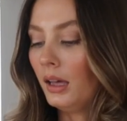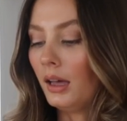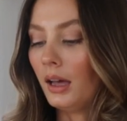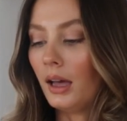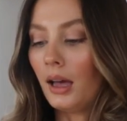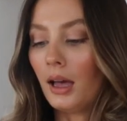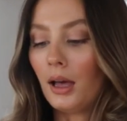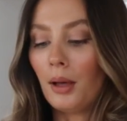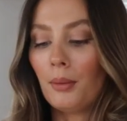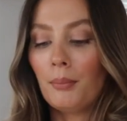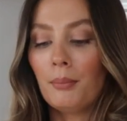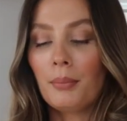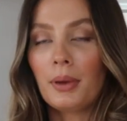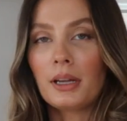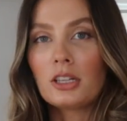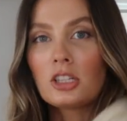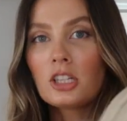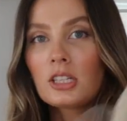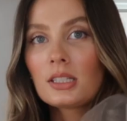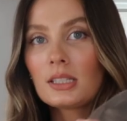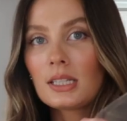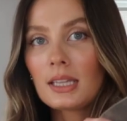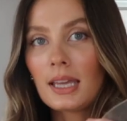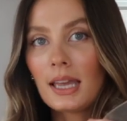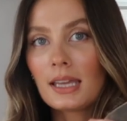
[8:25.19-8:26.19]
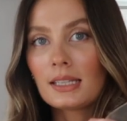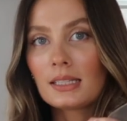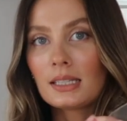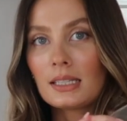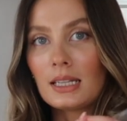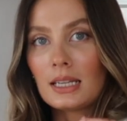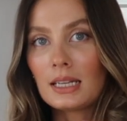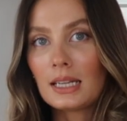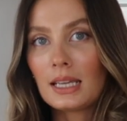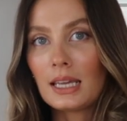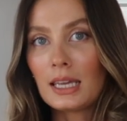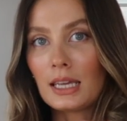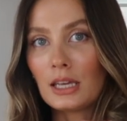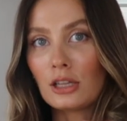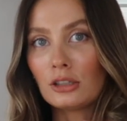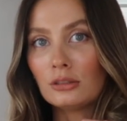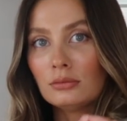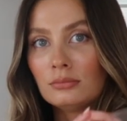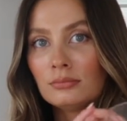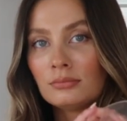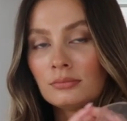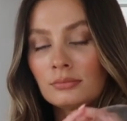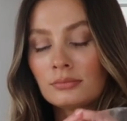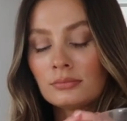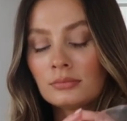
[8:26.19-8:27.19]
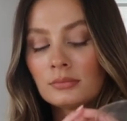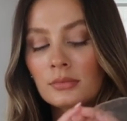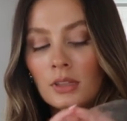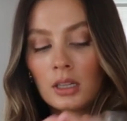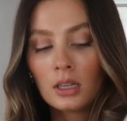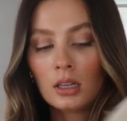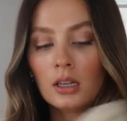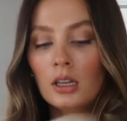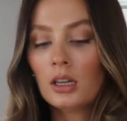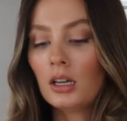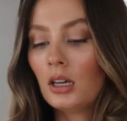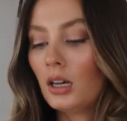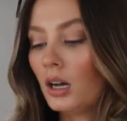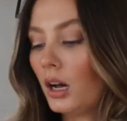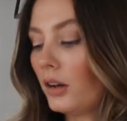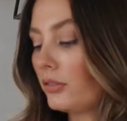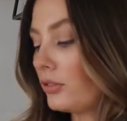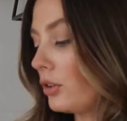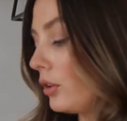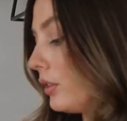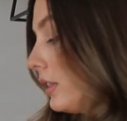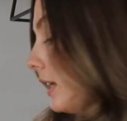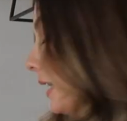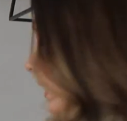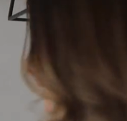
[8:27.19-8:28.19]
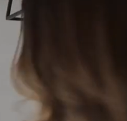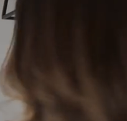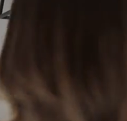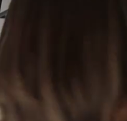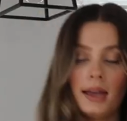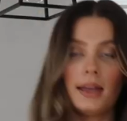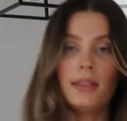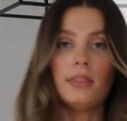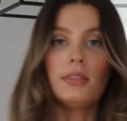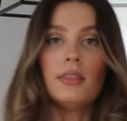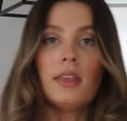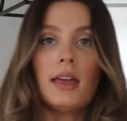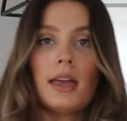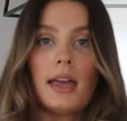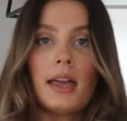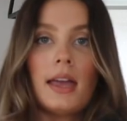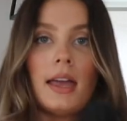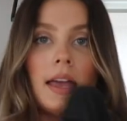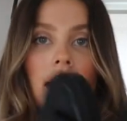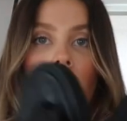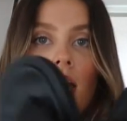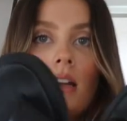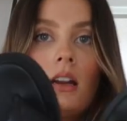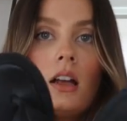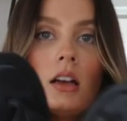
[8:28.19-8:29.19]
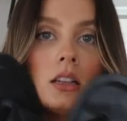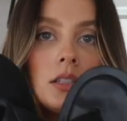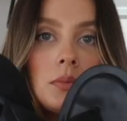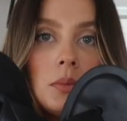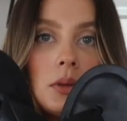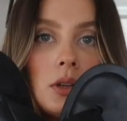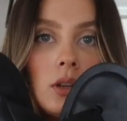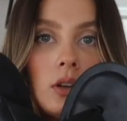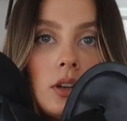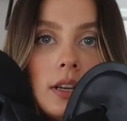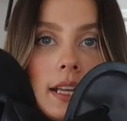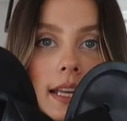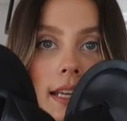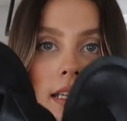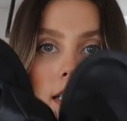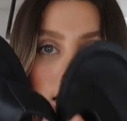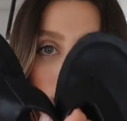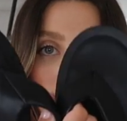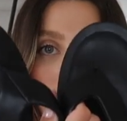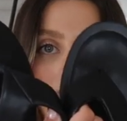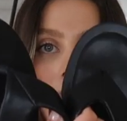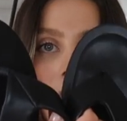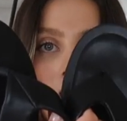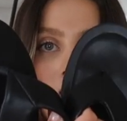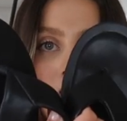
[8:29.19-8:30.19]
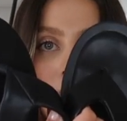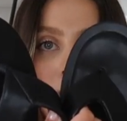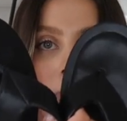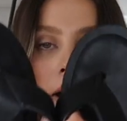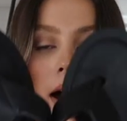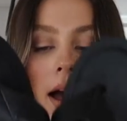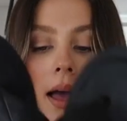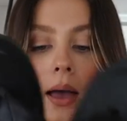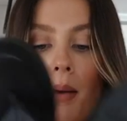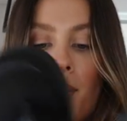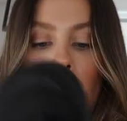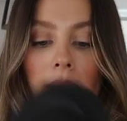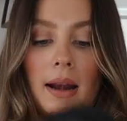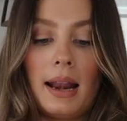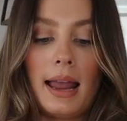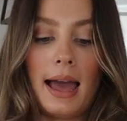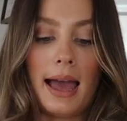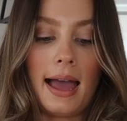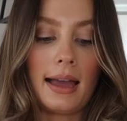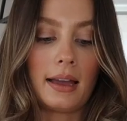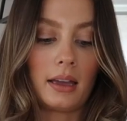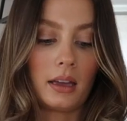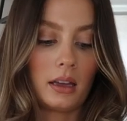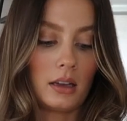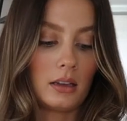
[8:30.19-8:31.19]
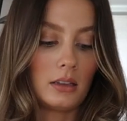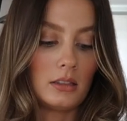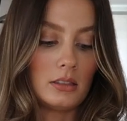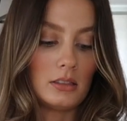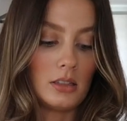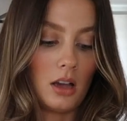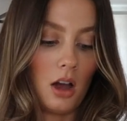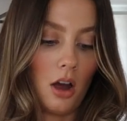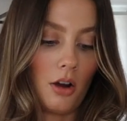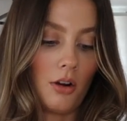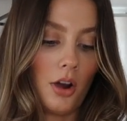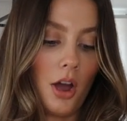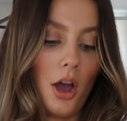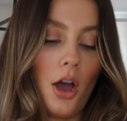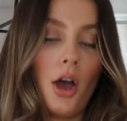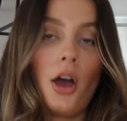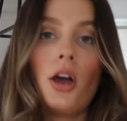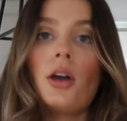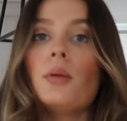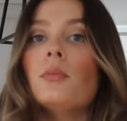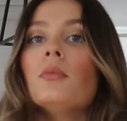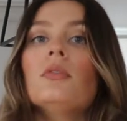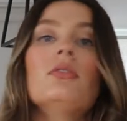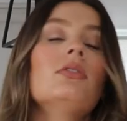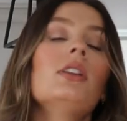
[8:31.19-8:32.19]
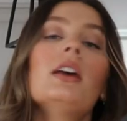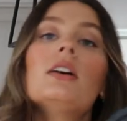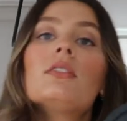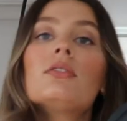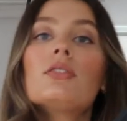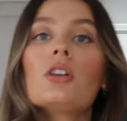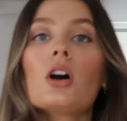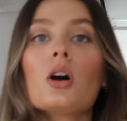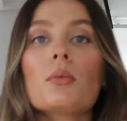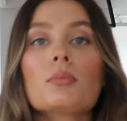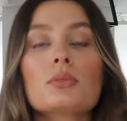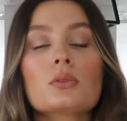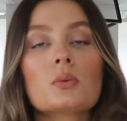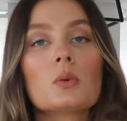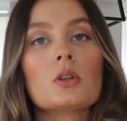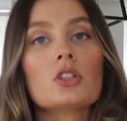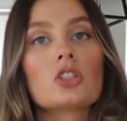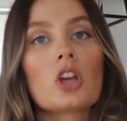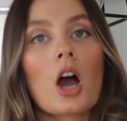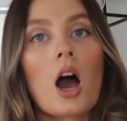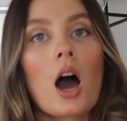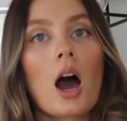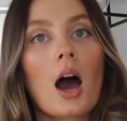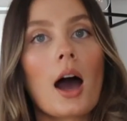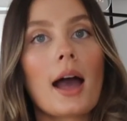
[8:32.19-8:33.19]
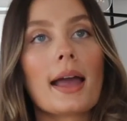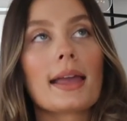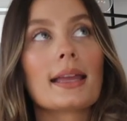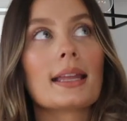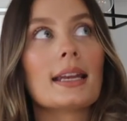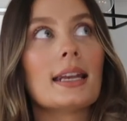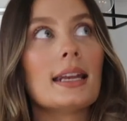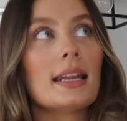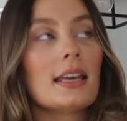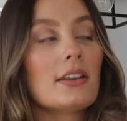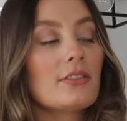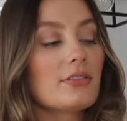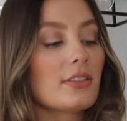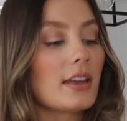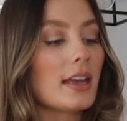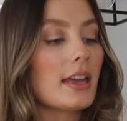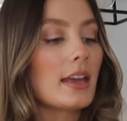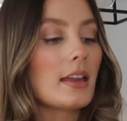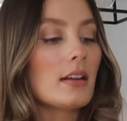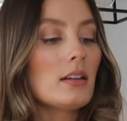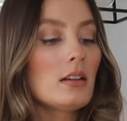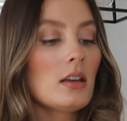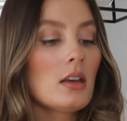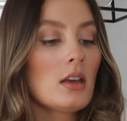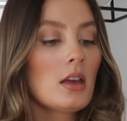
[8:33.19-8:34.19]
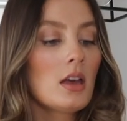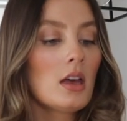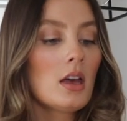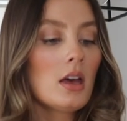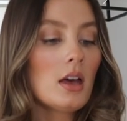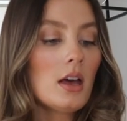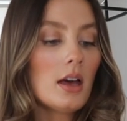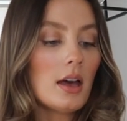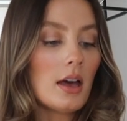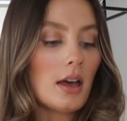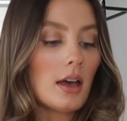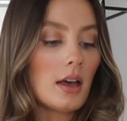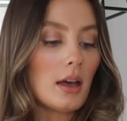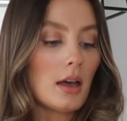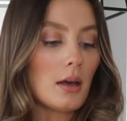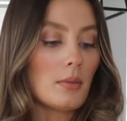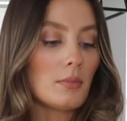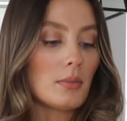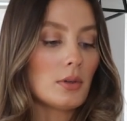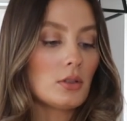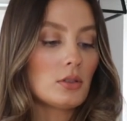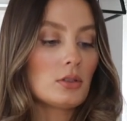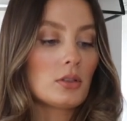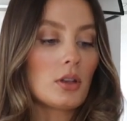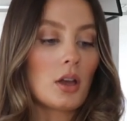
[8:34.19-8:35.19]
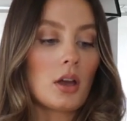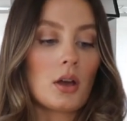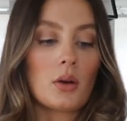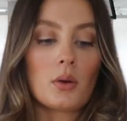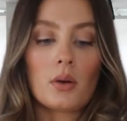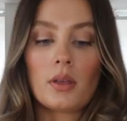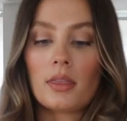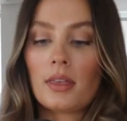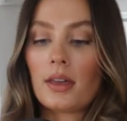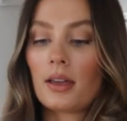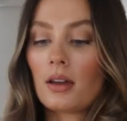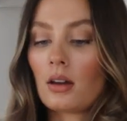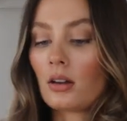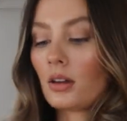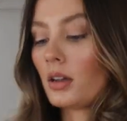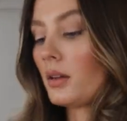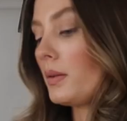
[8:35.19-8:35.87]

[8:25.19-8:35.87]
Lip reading: But just in case I need a heel, I've got these. And then last but not least, I have my black Zara Home flip-flops, which I live in. So they are